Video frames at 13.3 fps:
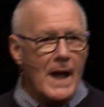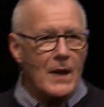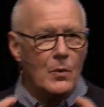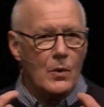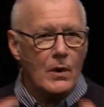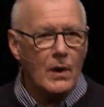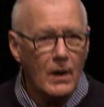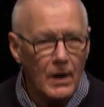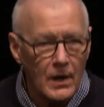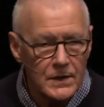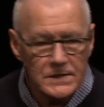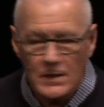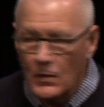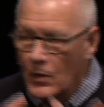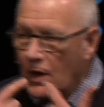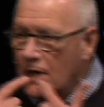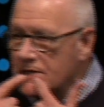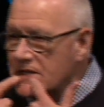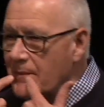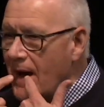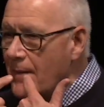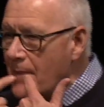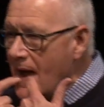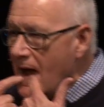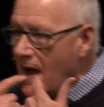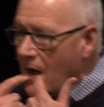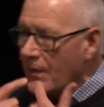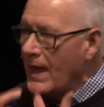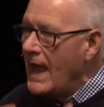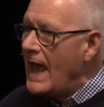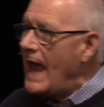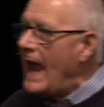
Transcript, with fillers: my words, the words of my mouth,